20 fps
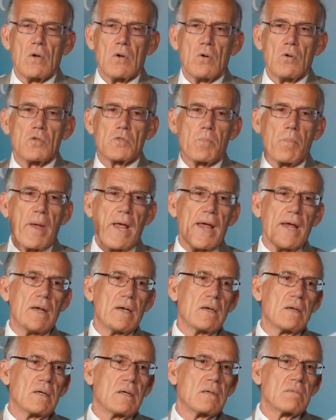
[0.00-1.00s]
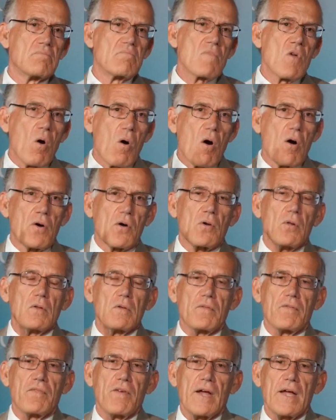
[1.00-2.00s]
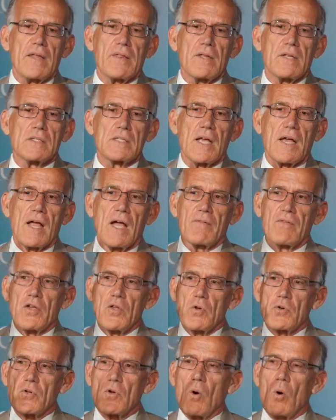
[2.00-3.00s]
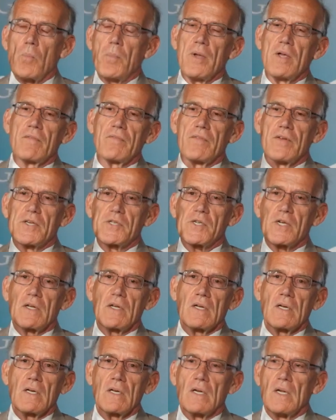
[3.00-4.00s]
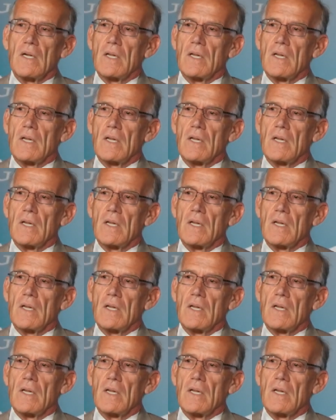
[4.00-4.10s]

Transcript: whose main article of faith is they have a utopian vision